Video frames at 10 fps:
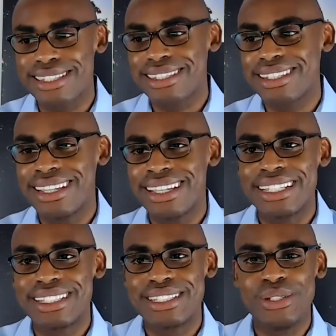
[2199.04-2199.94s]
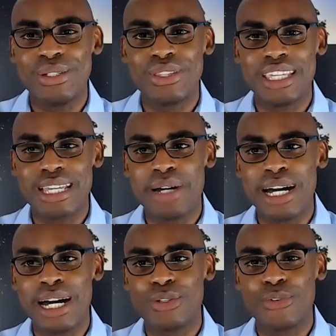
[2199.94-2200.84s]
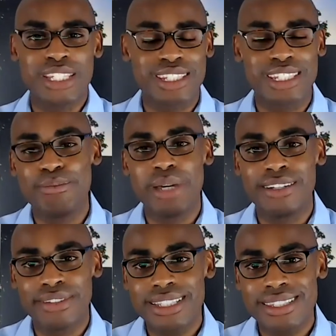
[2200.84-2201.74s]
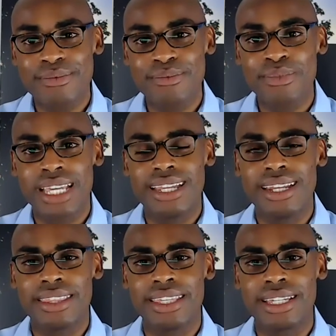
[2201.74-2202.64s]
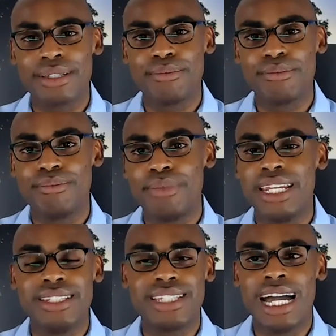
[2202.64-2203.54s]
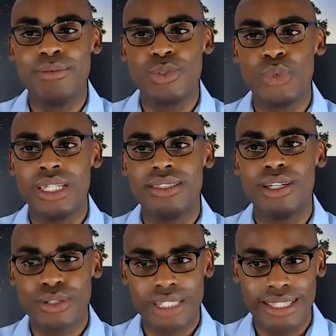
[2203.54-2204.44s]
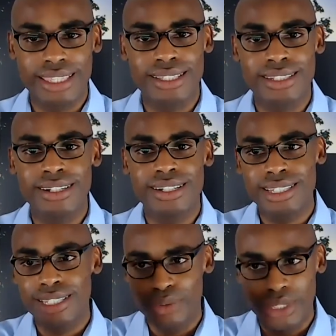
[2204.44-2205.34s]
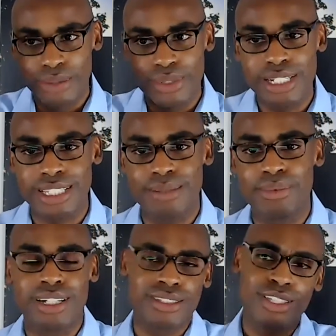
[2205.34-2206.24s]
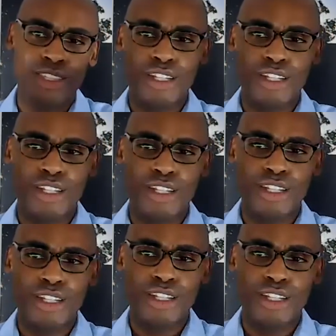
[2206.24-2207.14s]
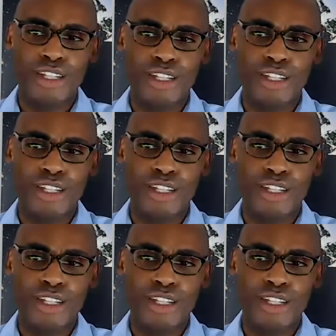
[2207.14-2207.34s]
IRBs always ask us to think about risks and benefits, and I think many times we don't take that seriously. We check the box.